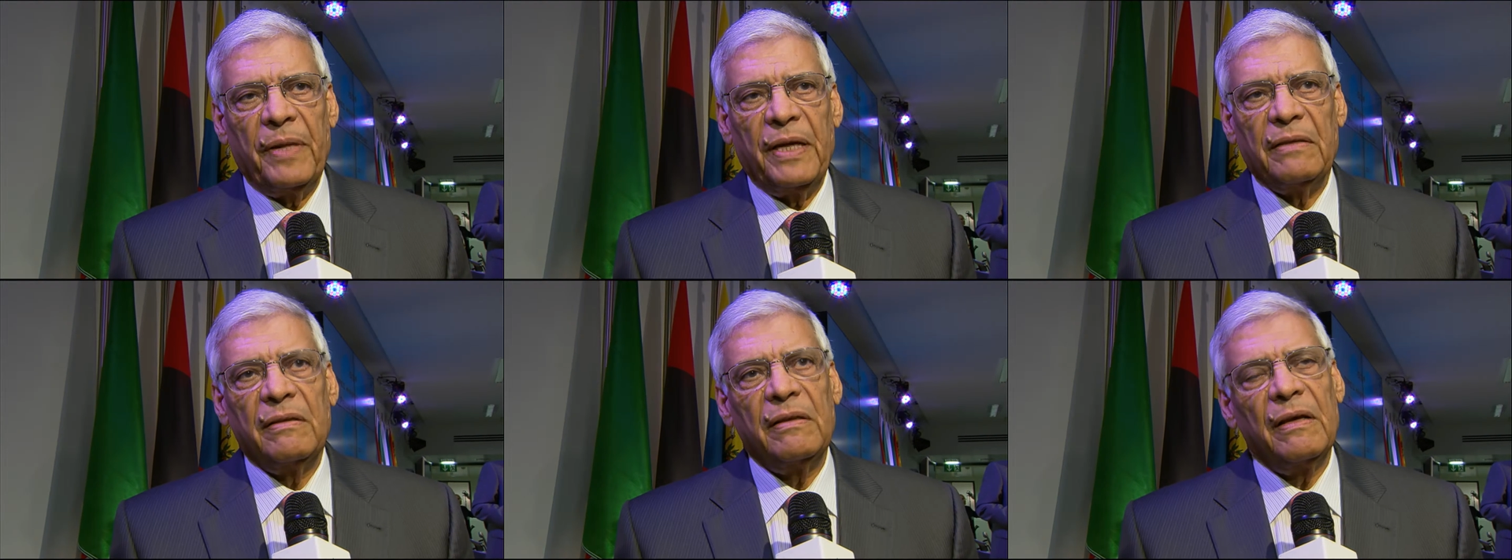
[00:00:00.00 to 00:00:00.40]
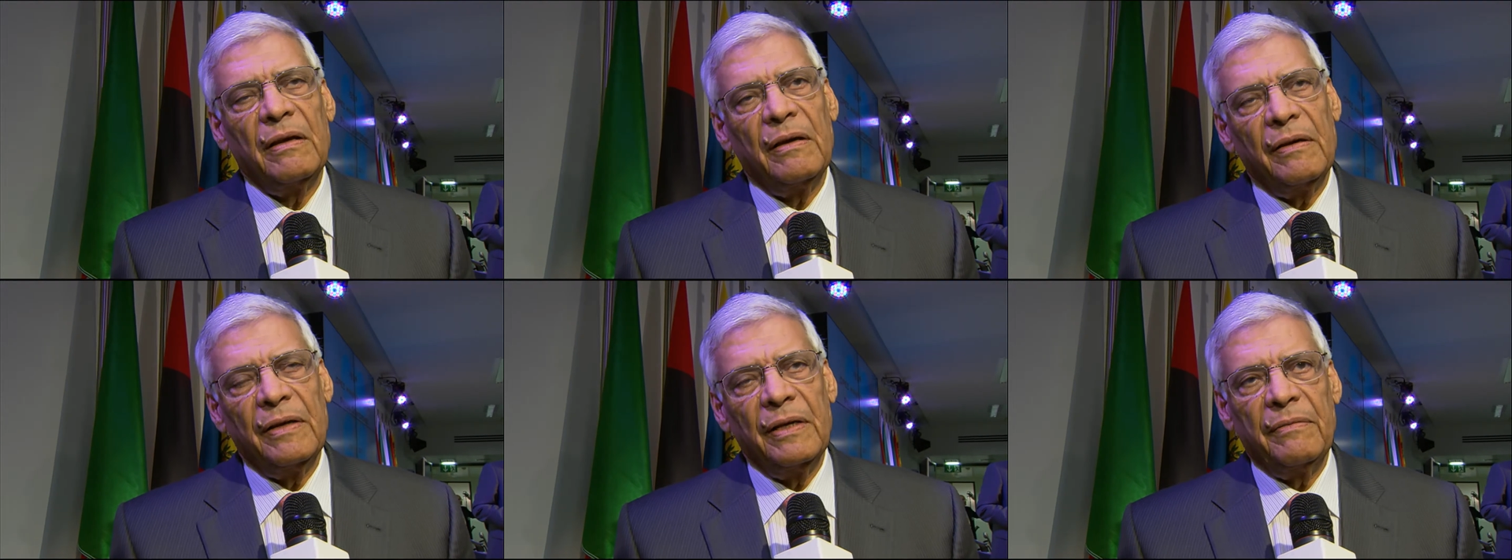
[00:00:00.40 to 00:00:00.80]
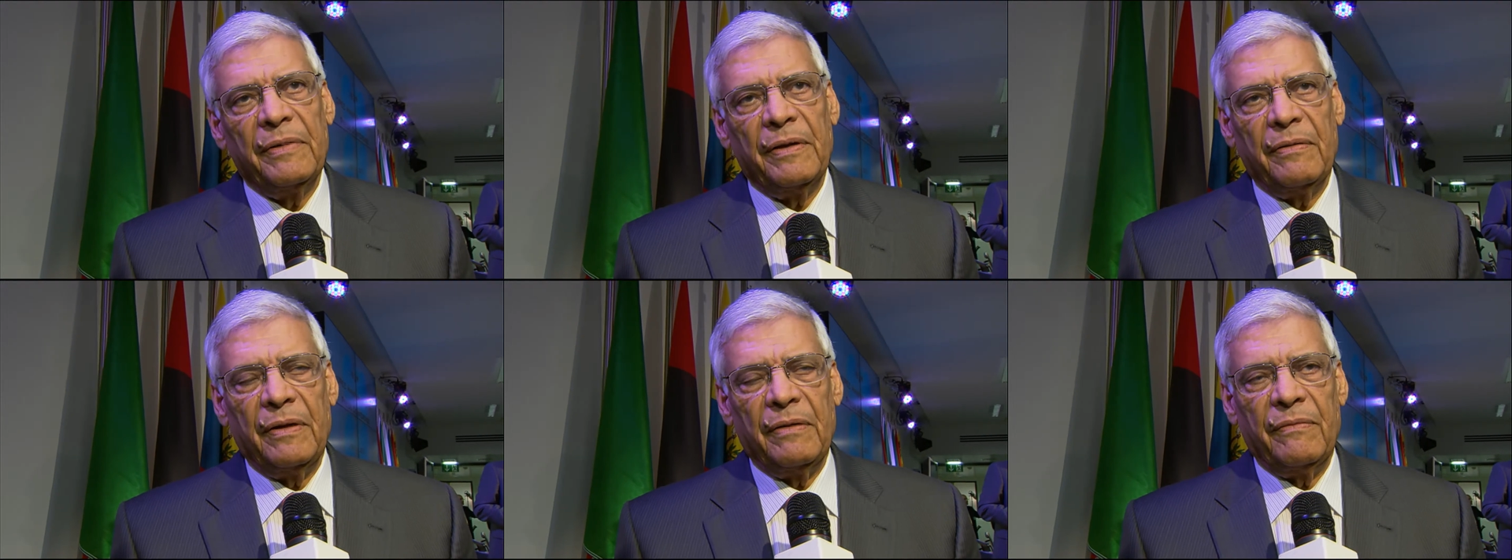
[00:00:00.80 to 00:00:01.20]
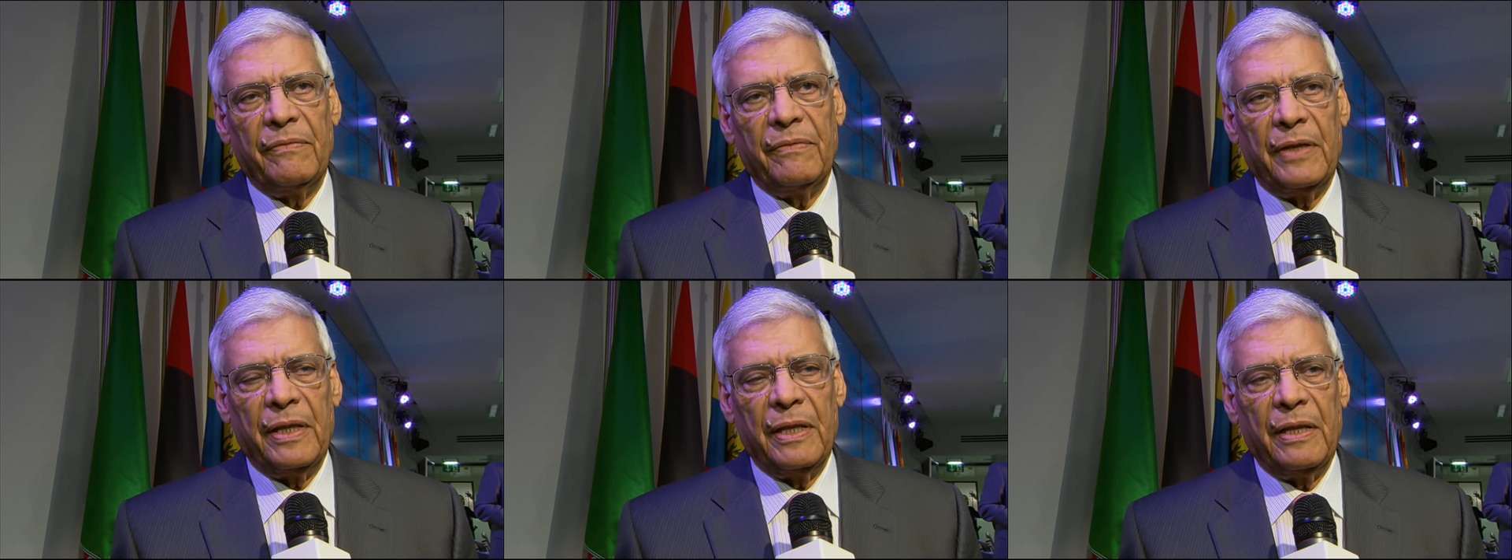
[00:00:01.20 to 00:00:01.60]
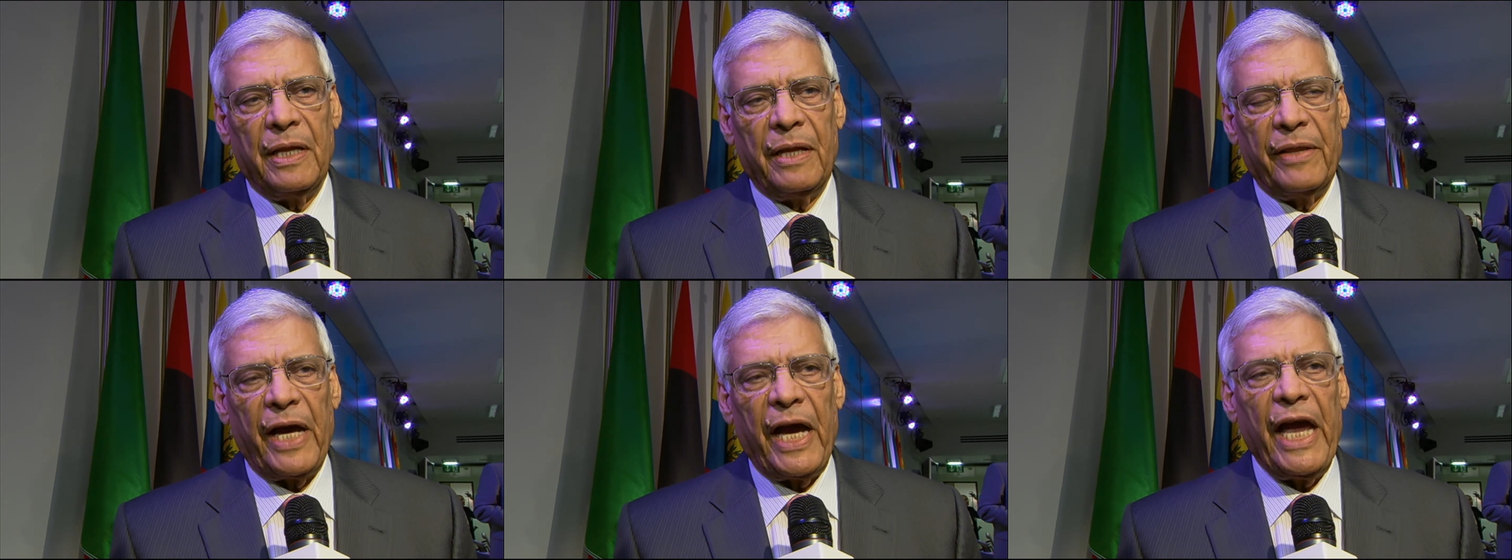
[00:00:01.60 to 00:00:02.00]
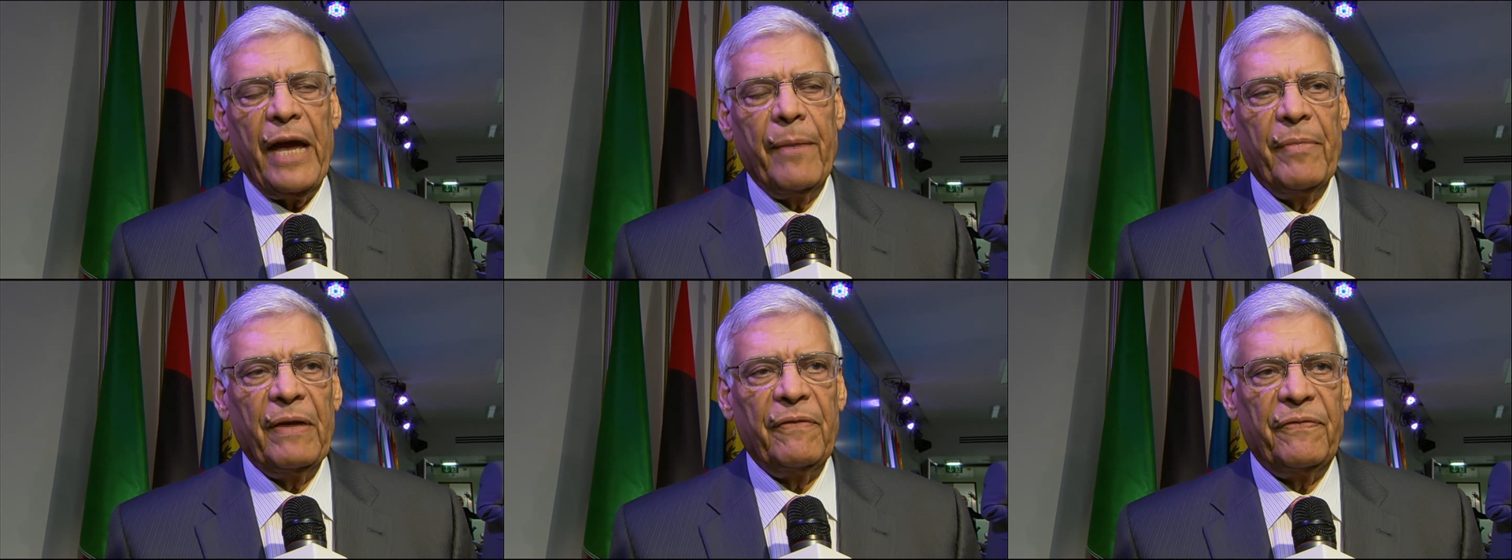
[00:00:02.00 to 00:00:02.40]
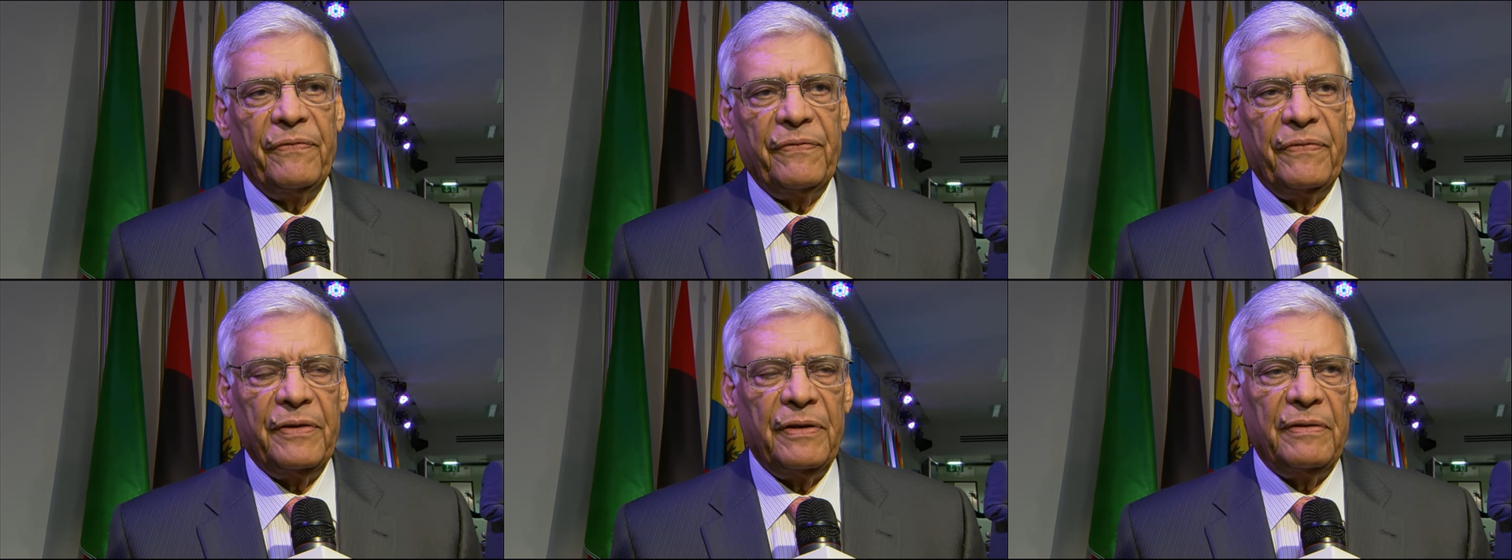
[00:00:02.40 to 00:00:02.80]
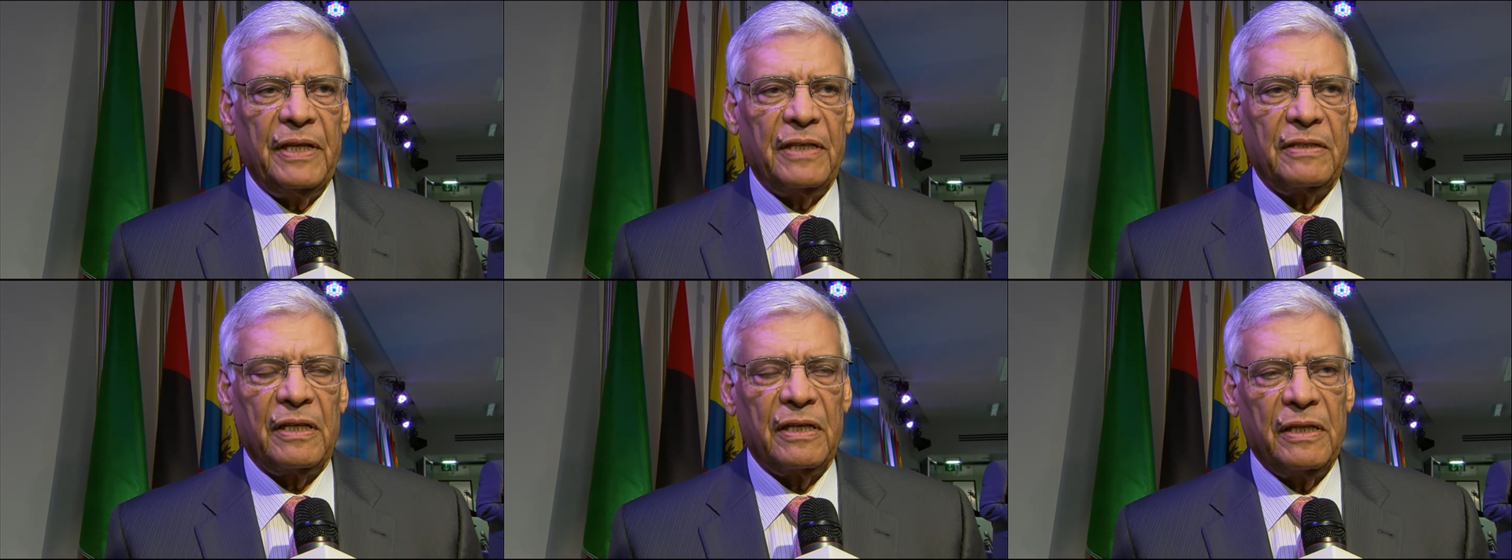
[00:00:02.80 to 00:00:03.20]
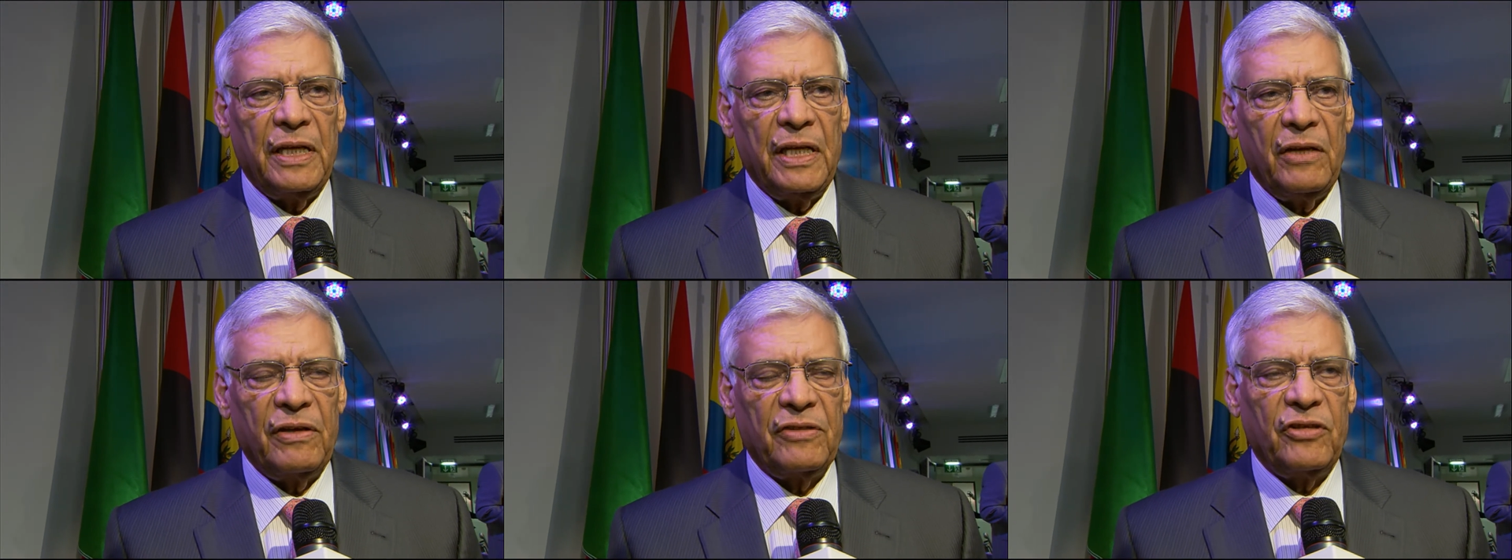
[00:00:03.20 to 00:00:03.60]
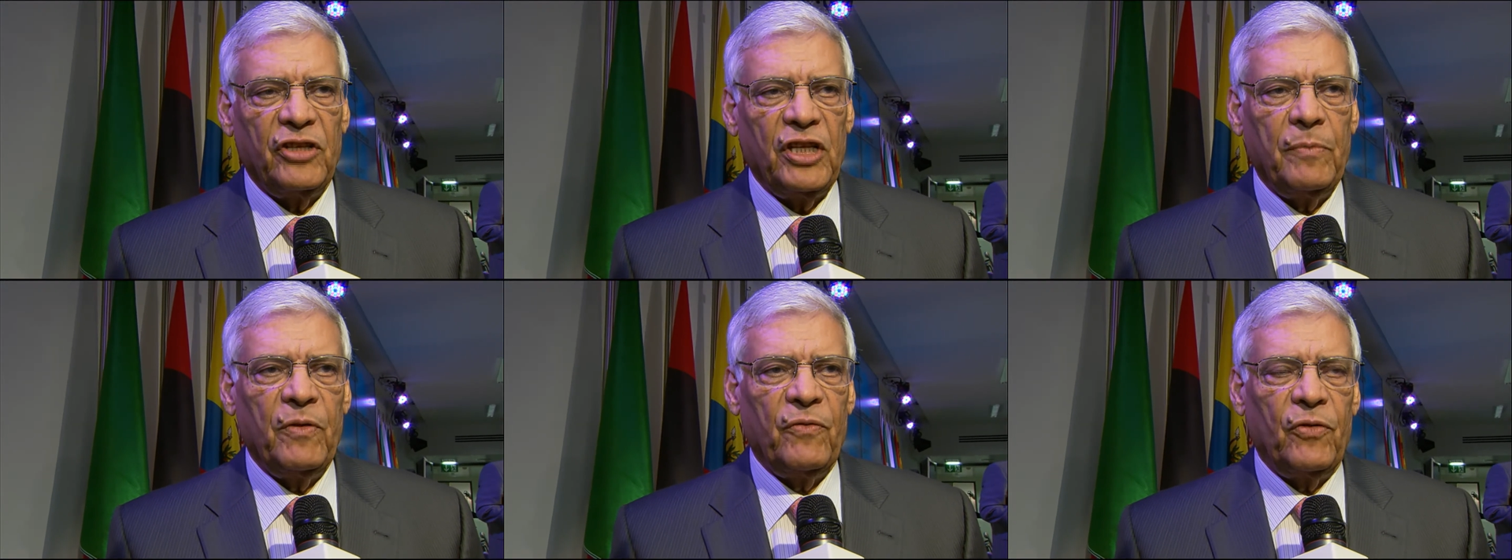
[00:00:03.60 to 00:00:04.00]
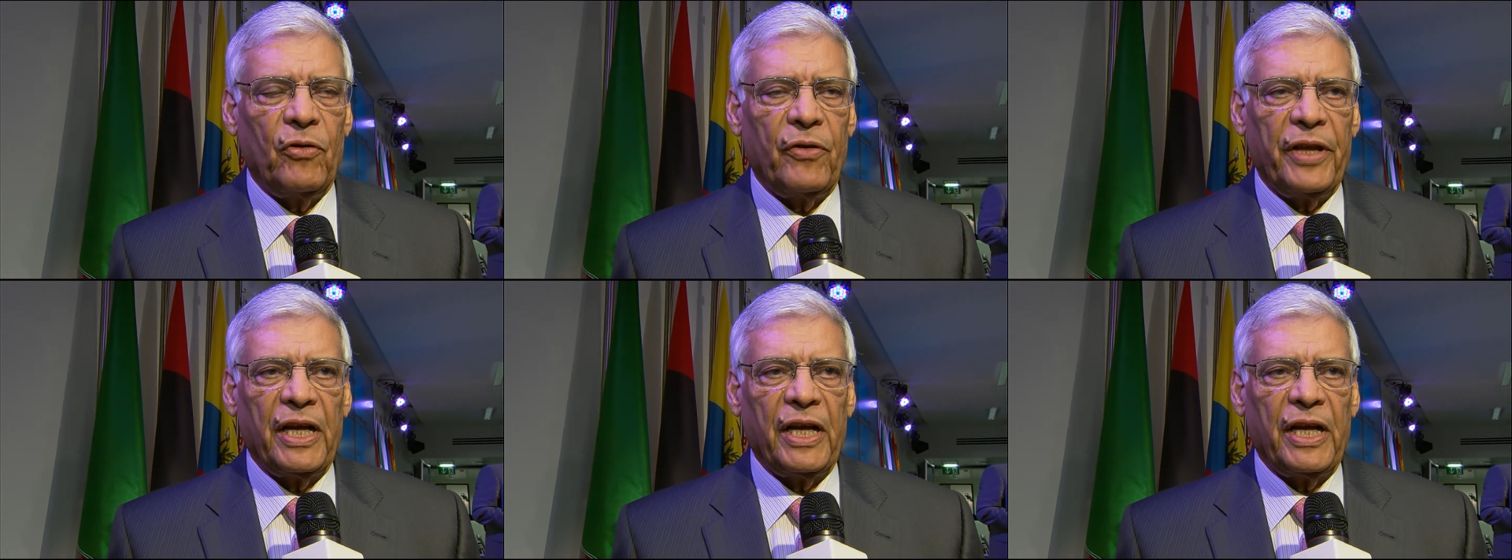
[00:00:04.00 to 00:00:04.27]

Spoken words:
but the IMF yesterday or the day before,